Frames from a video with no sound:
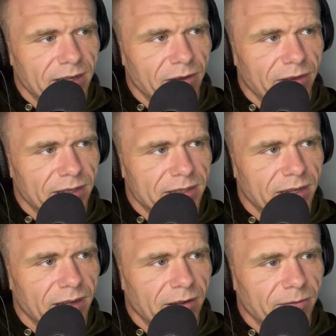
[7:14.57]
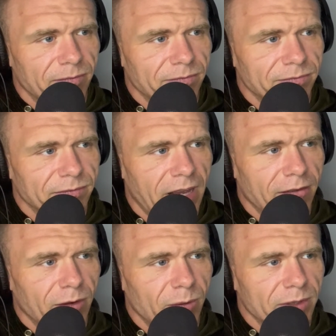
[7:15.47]
I know that
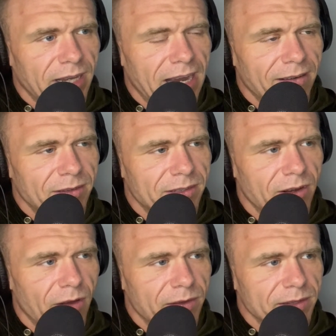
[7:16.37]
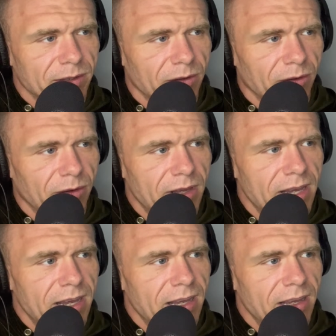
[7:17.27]
I've read what they have on this little
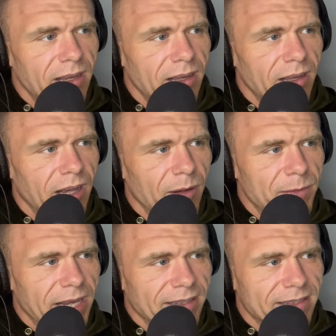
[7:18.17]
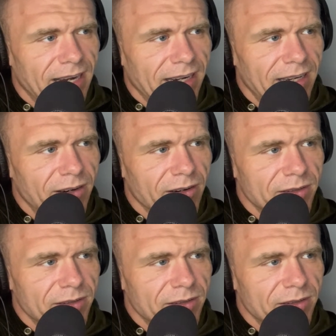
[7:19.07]
update site here.